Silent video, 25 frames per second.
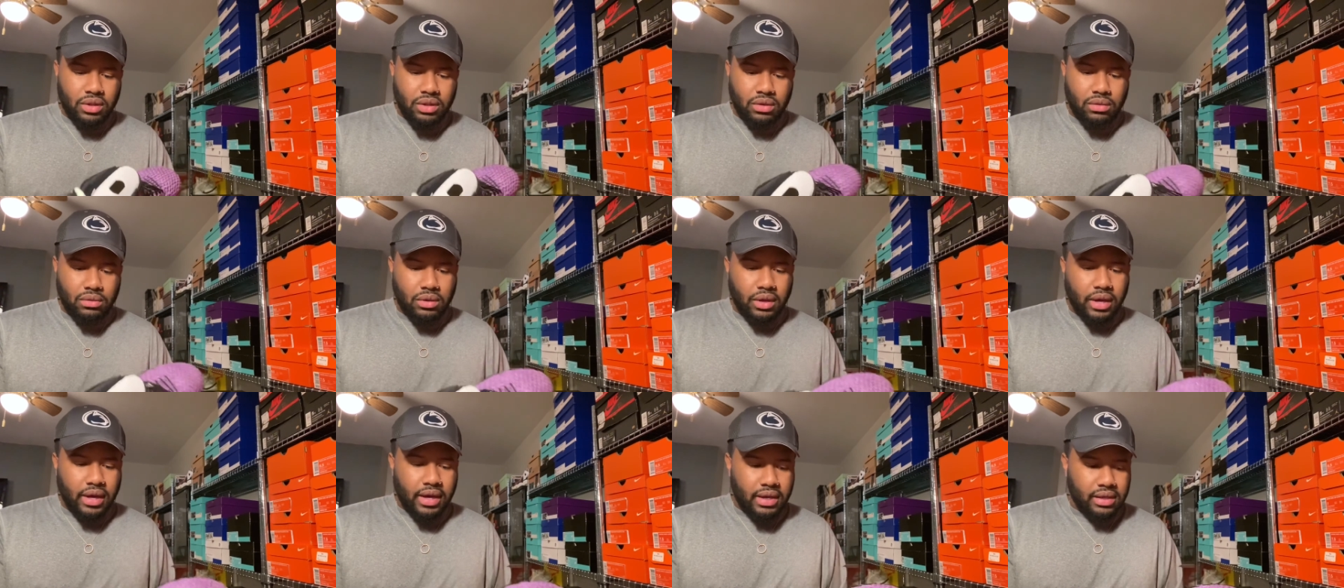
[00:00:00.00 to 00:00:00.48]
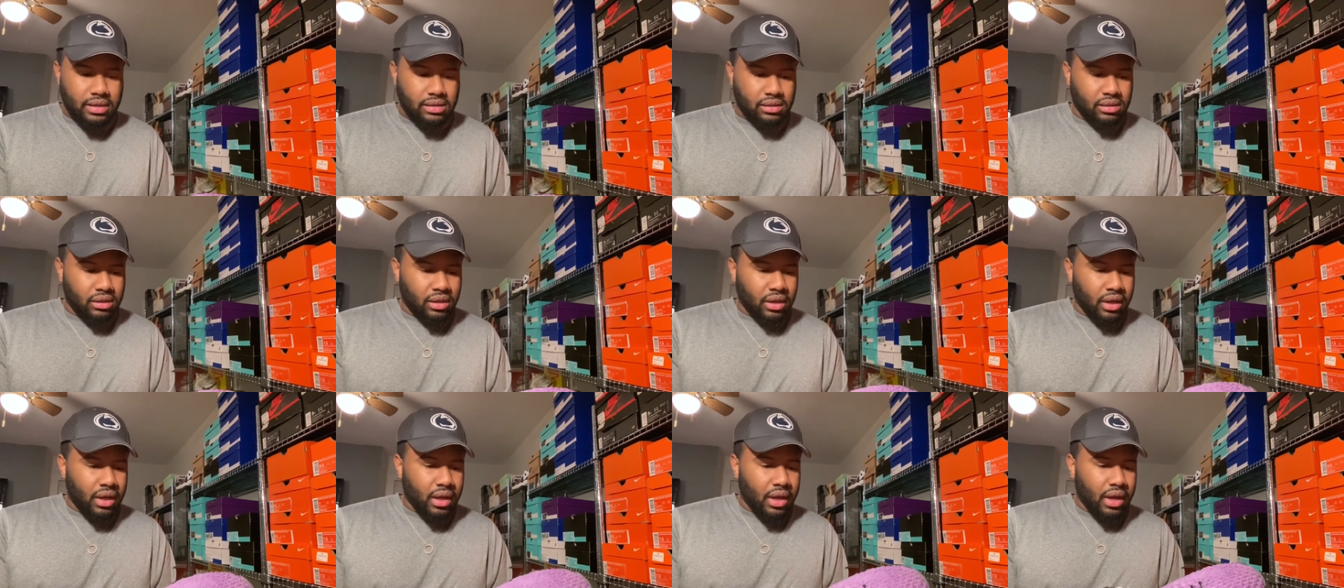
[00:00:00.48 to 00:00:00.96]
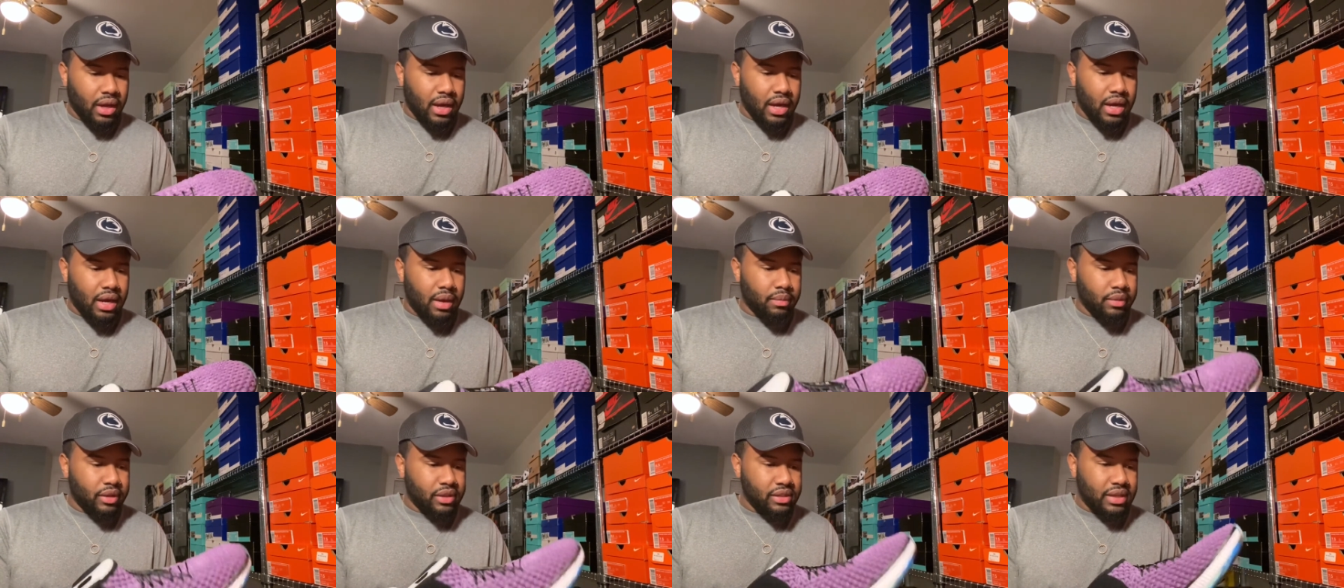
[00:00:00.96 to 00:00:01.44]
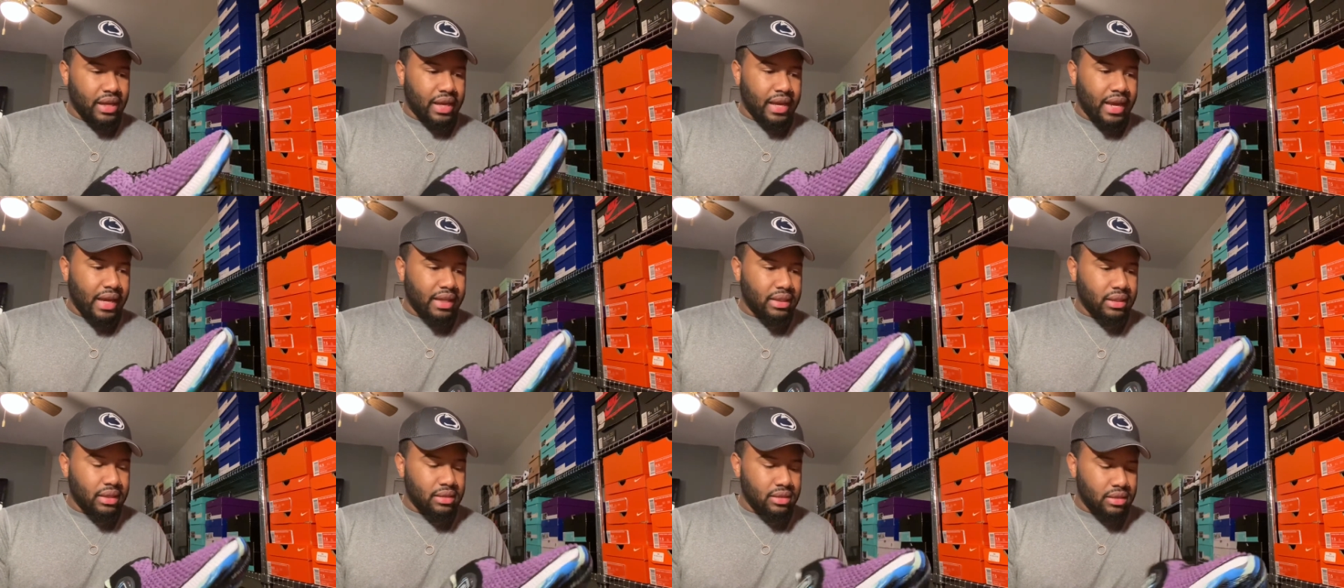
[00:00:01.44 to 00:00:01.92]
you guys because um, I
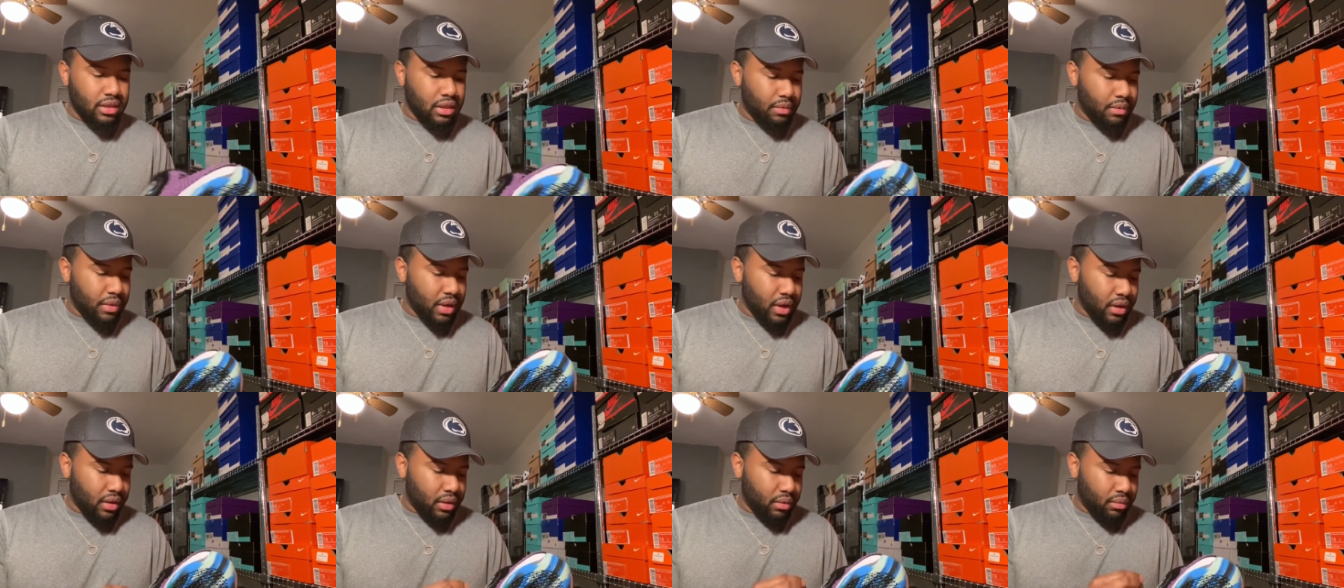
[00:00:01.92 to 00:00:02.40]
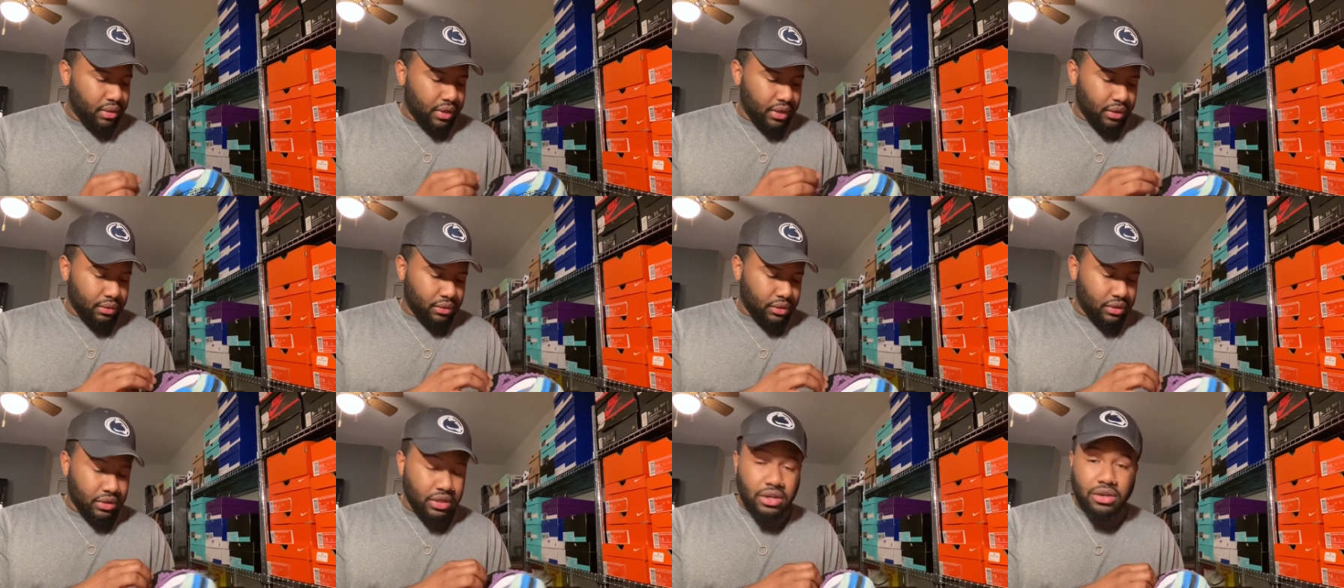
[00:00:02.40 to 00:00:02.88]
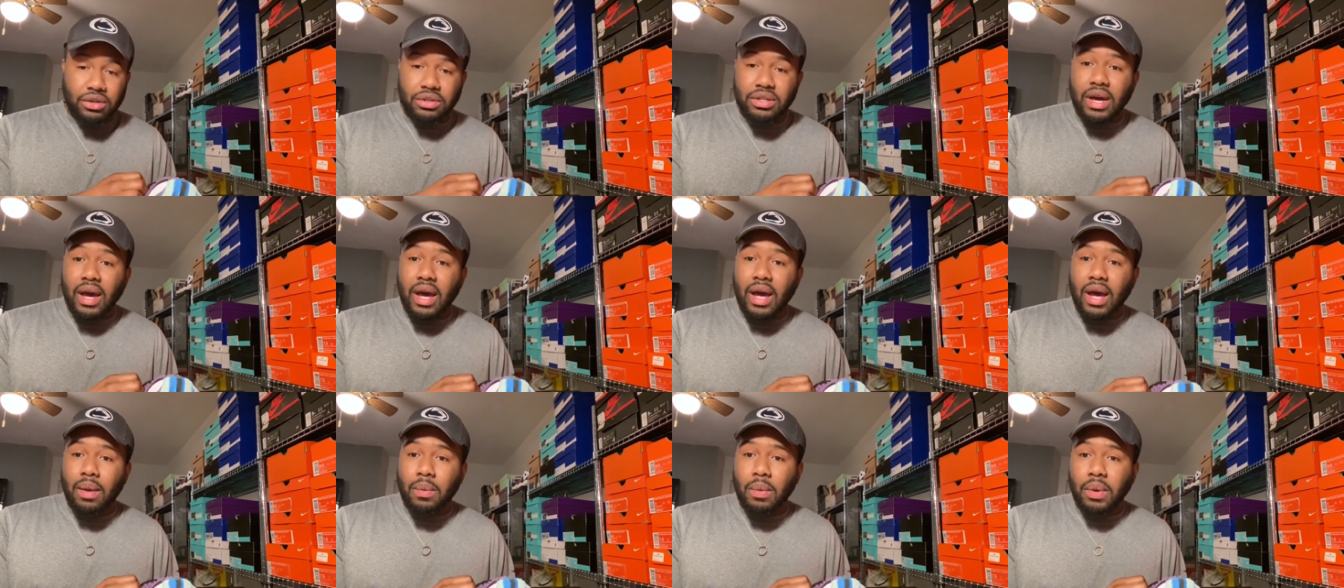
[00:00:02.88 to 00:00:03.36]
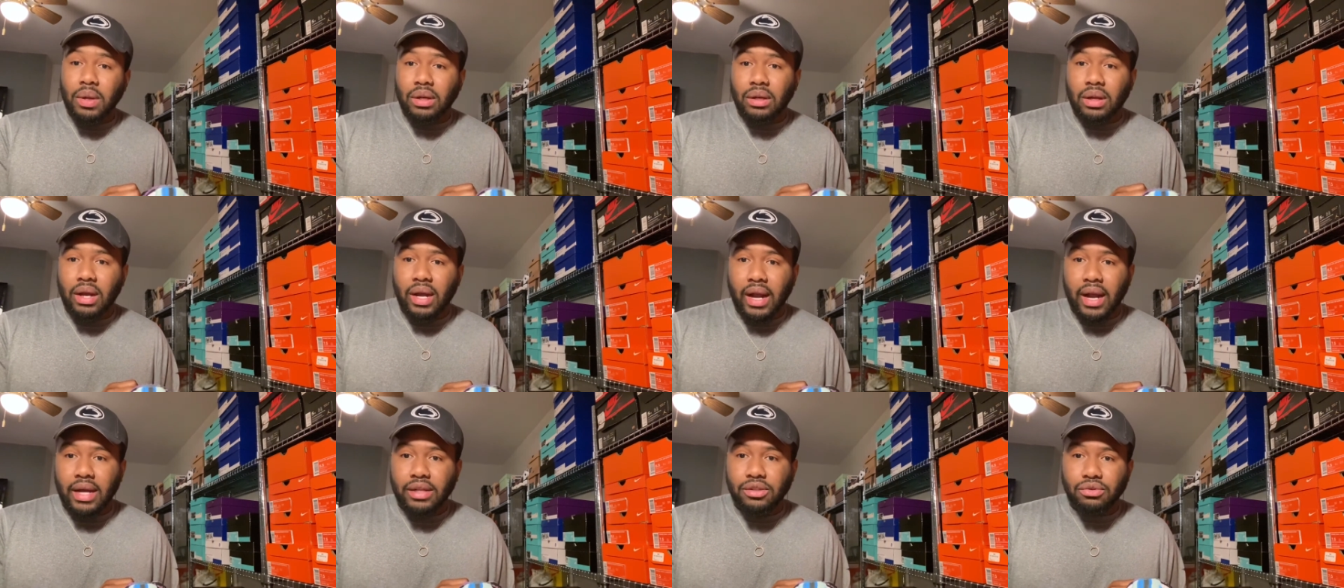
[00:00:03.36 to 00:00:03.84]
got these in the mail, but it was dinner time and
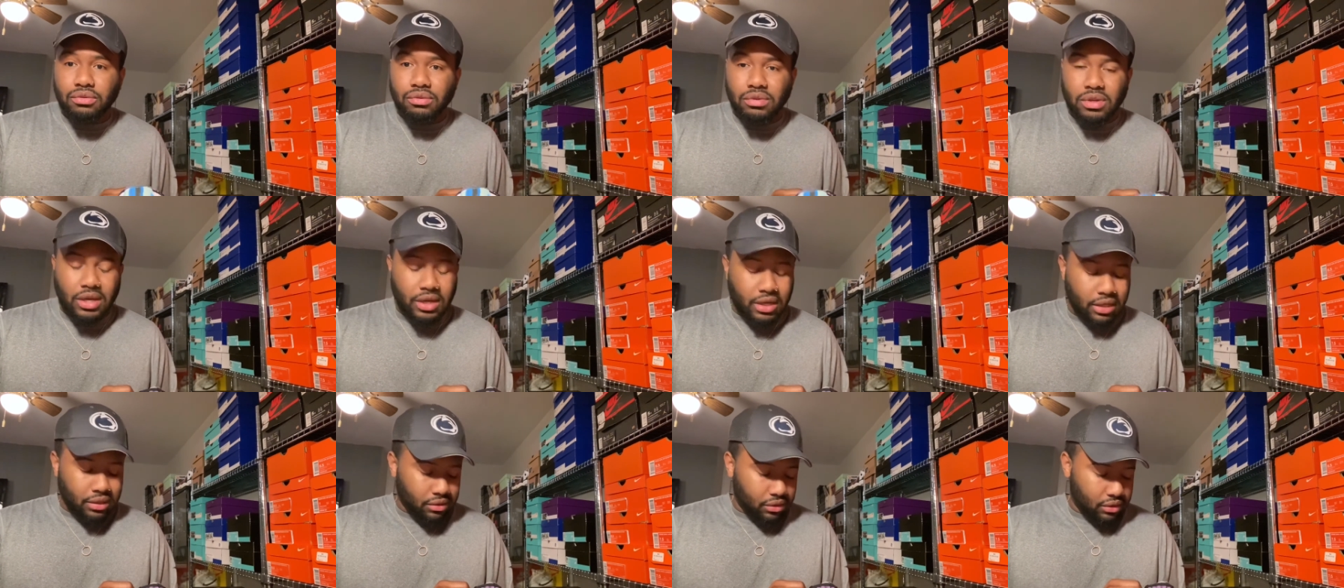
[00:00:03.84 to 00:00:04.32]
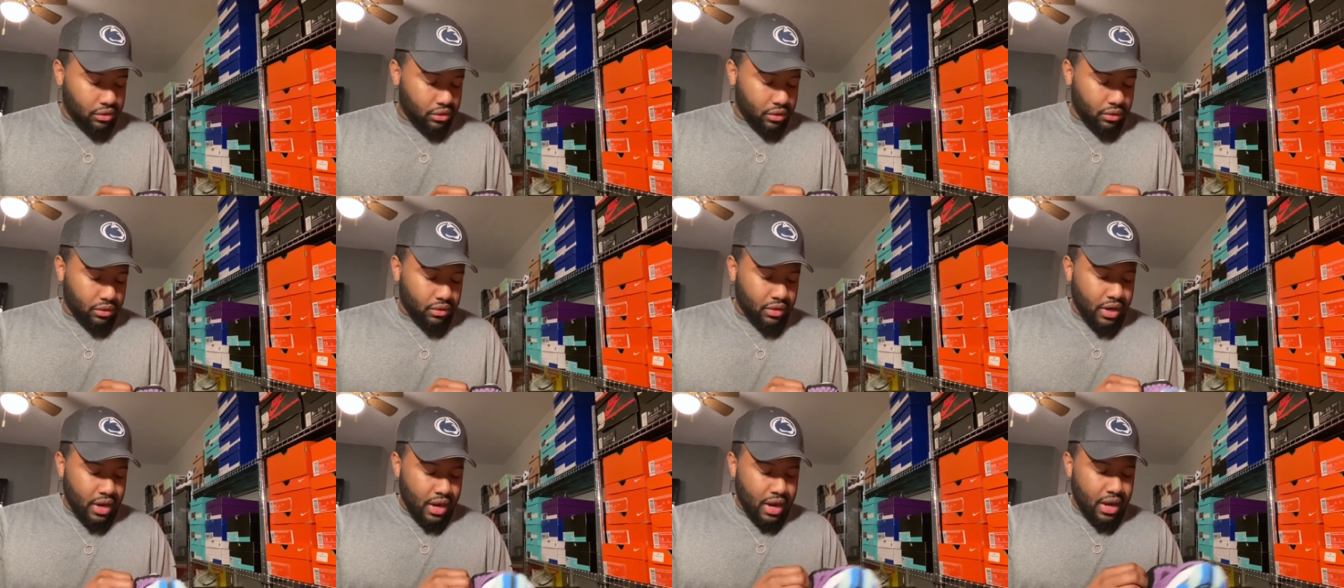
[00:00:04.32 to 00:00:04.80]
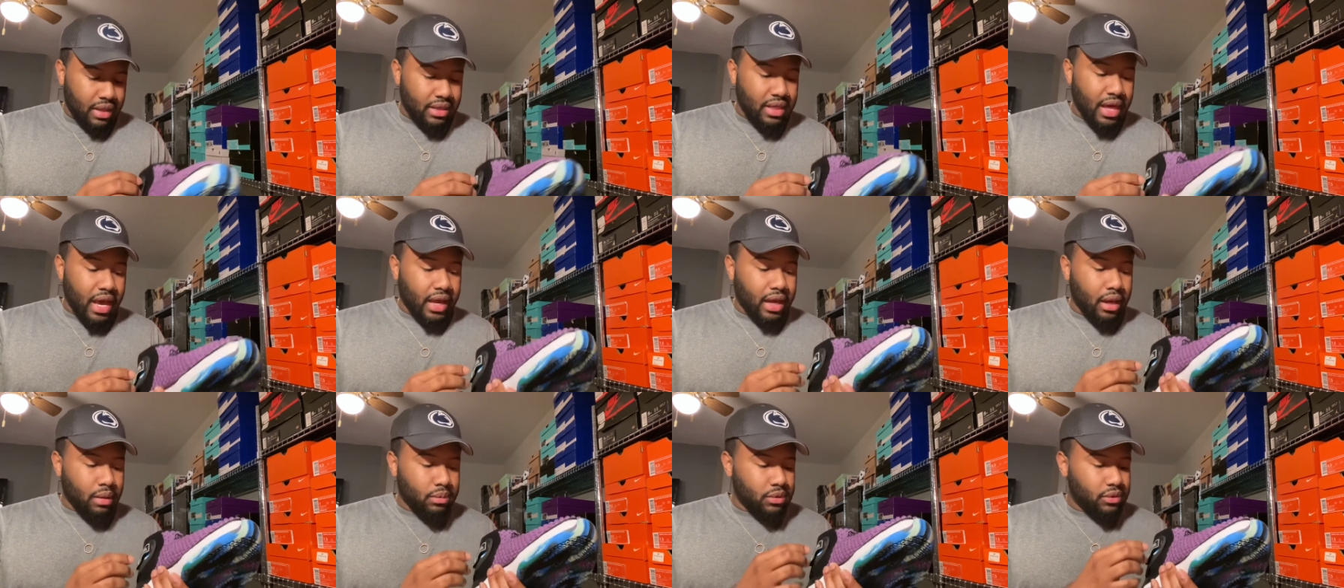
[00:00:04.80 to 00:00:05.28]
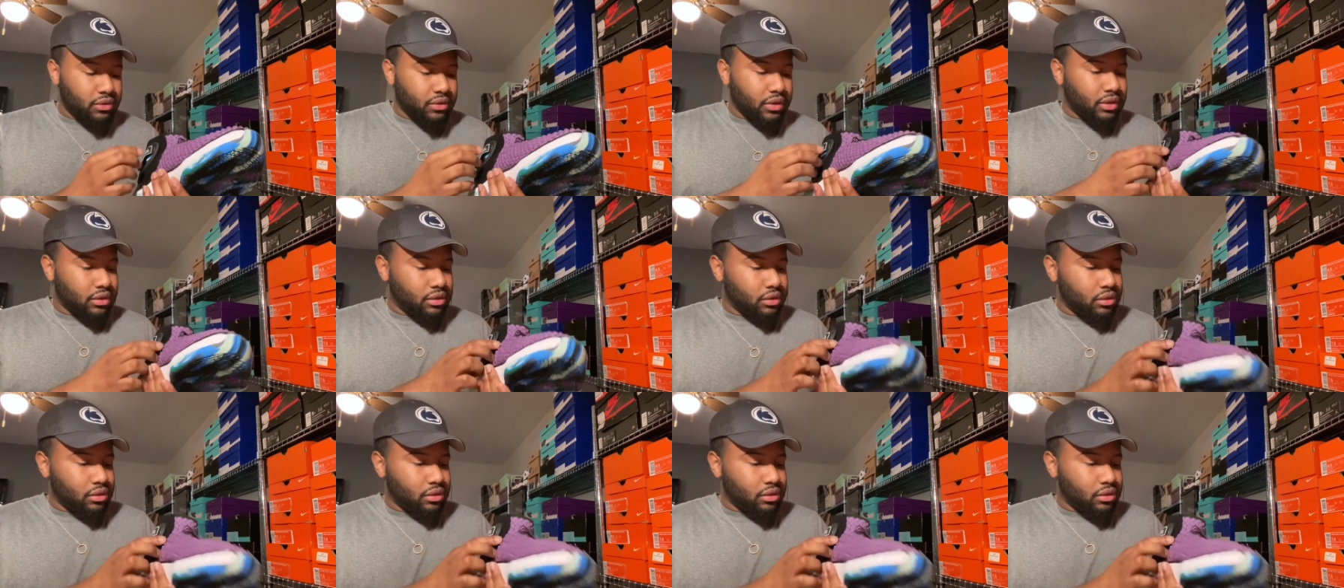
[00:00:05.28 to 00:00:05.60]
I got two kids, so that comes first.